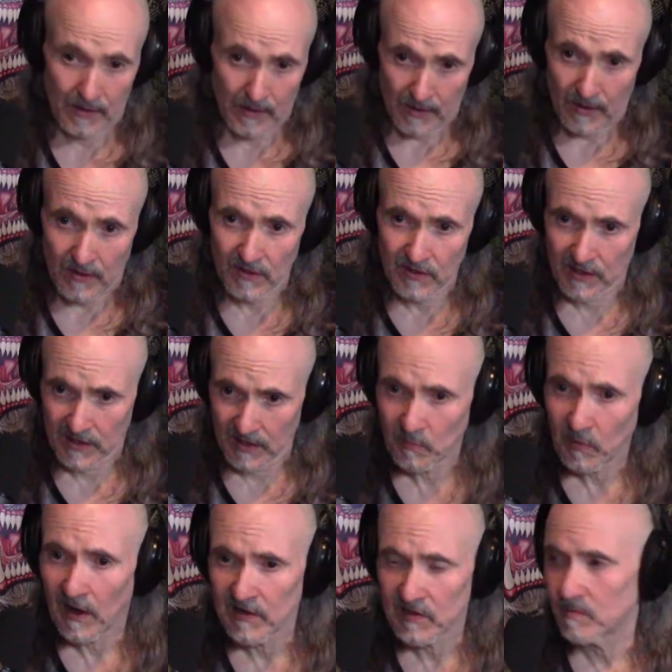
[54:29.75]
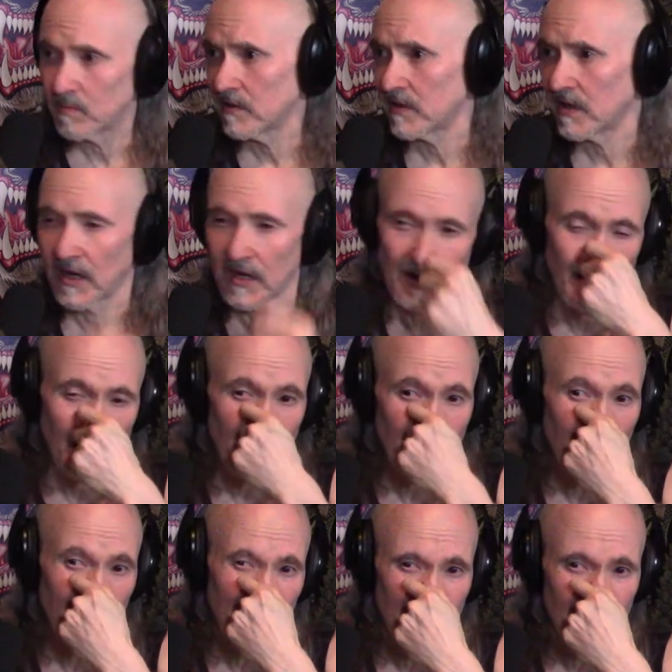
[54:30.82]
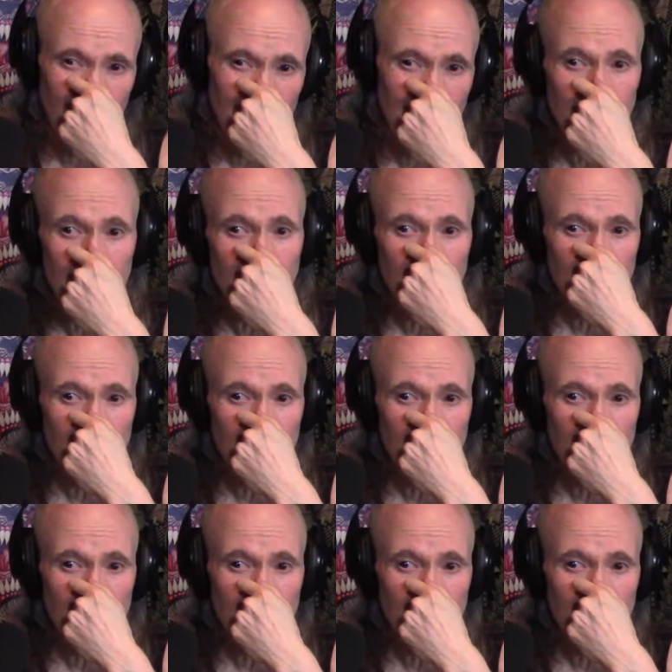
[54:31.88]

There's a good possibility I, I might go on the road